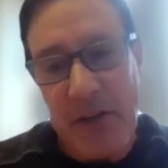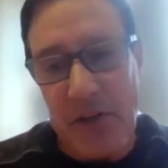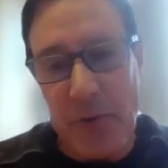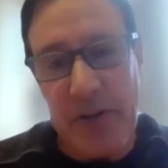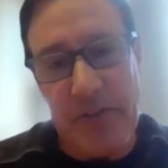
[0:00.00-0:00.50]

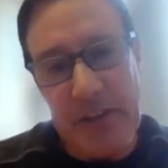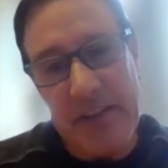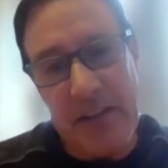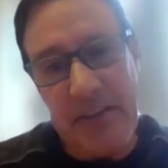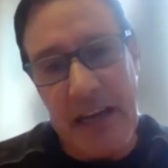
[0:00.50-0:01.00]
you wouldn't
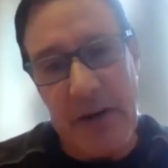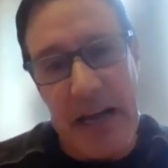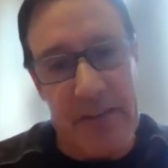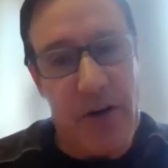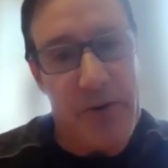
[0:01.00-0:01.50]
think that they would
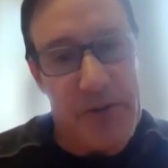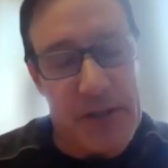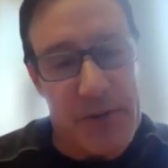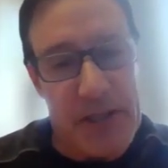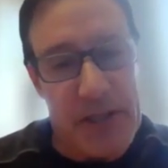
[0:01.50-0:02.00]
have an
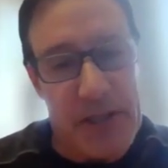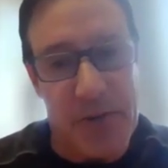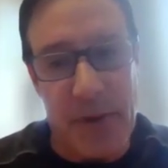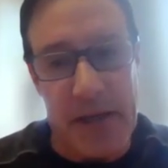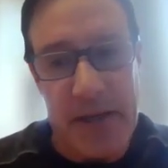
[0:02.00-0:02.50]
ownership change,
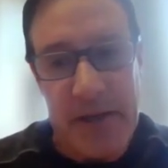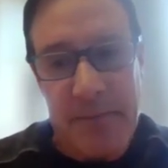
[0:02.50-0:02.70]
but